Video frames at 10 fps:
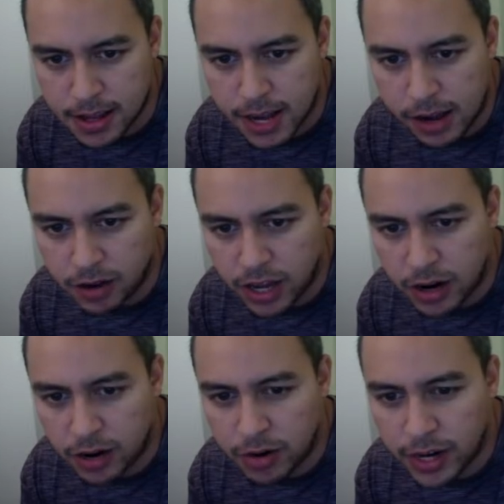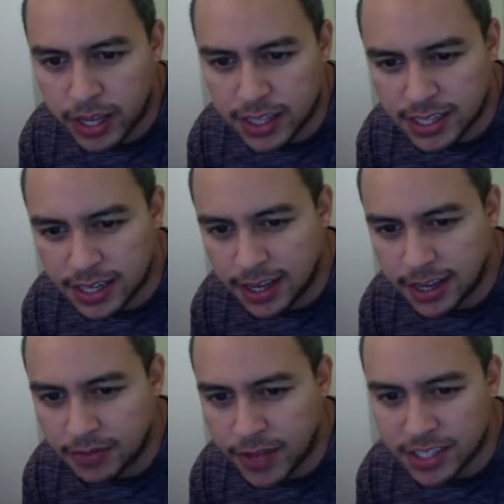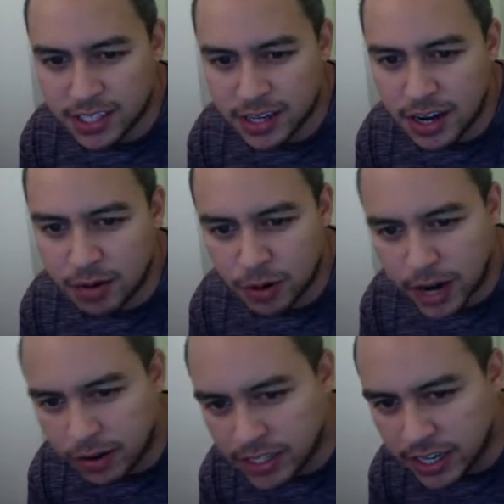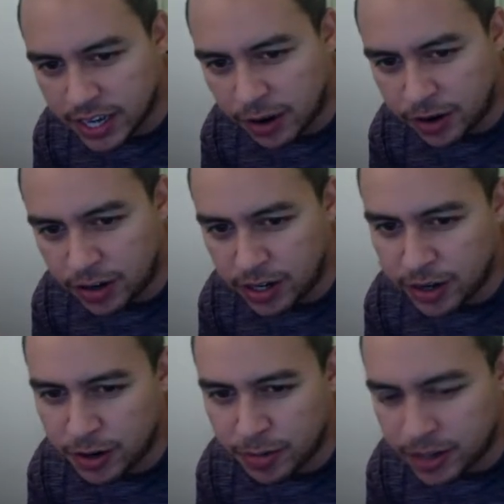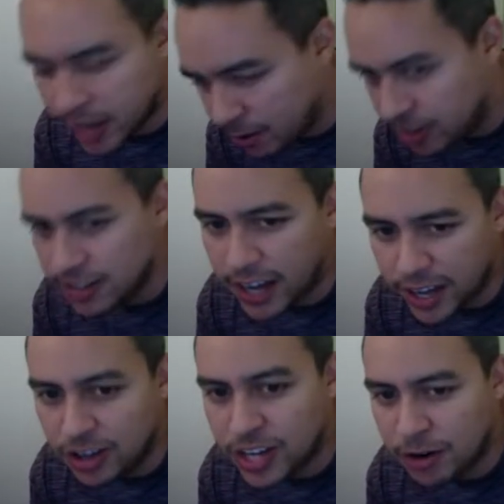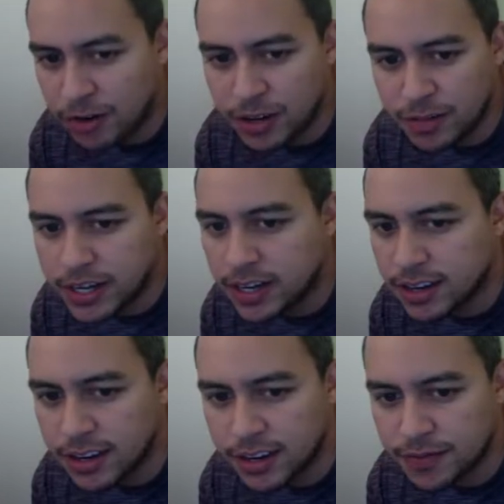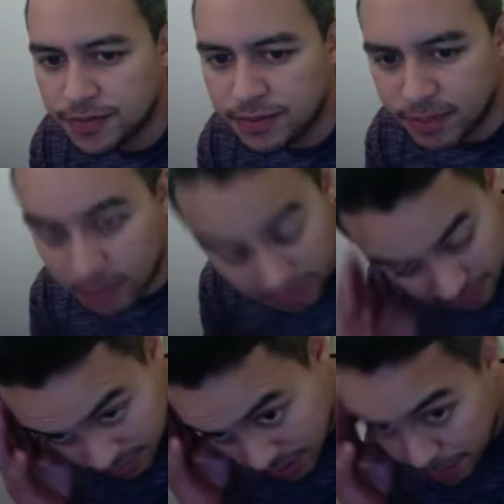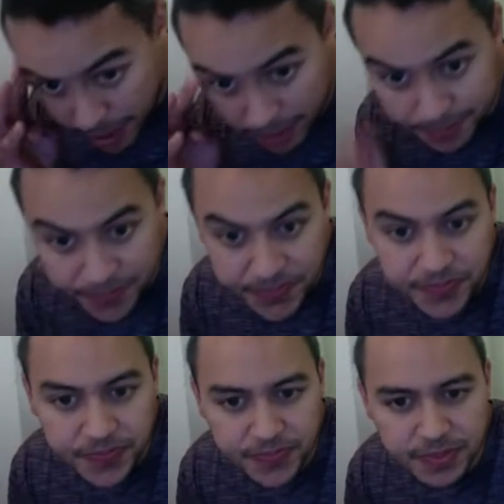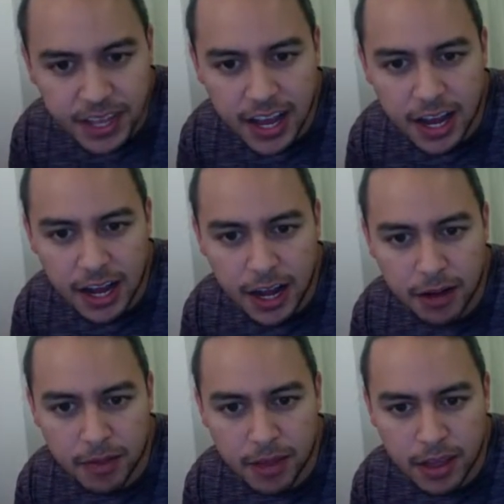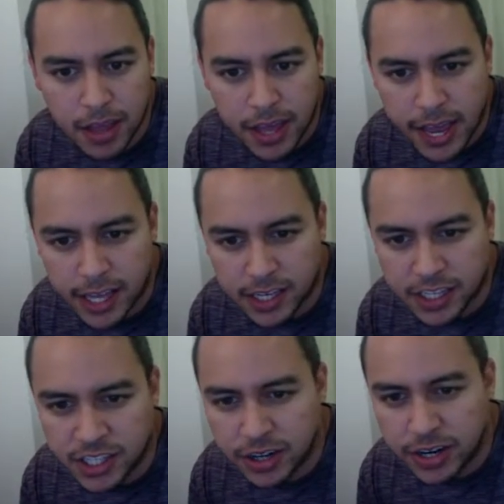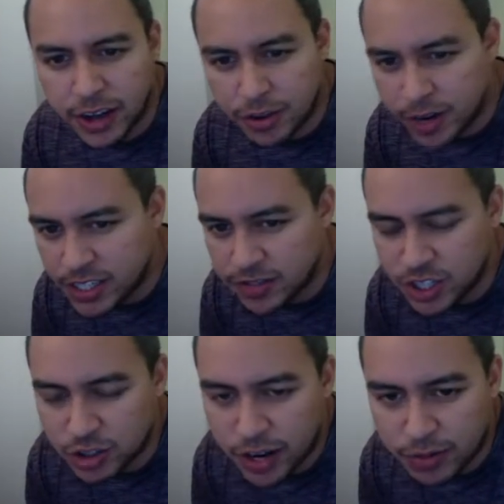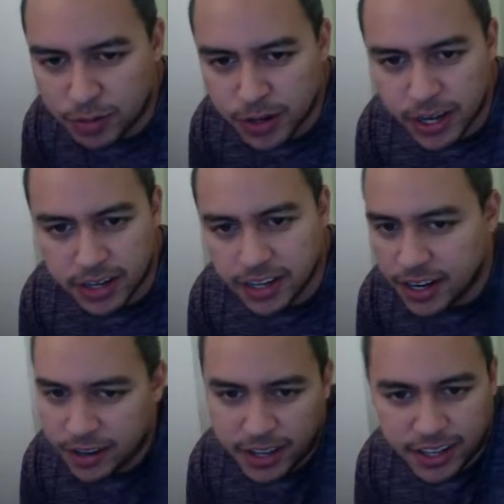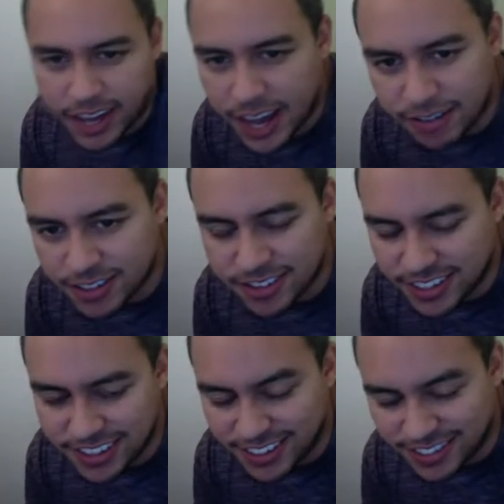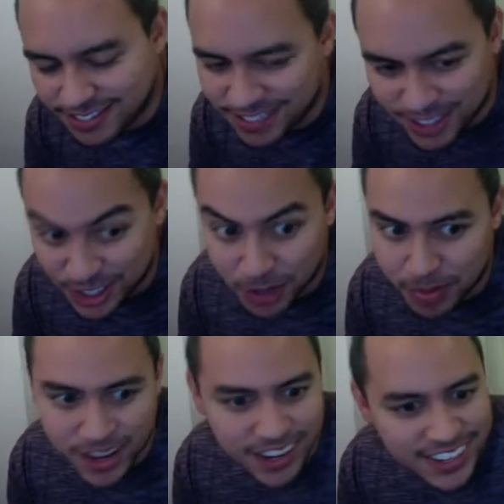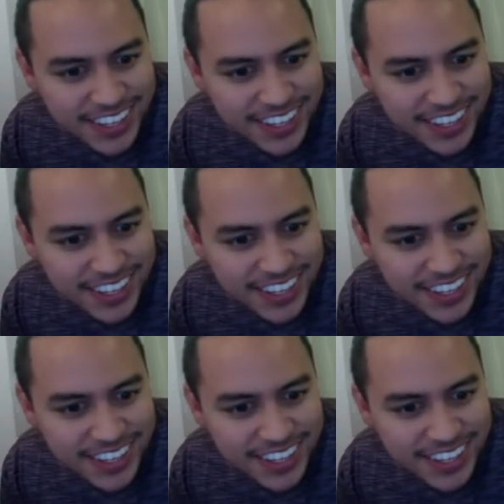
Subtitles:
Lowry at the second. That's not where I would take Kyle Lowry, but, you know, not bad. And considering how the rest of his draft went, you know, like, I have to, you know, it's a good pick.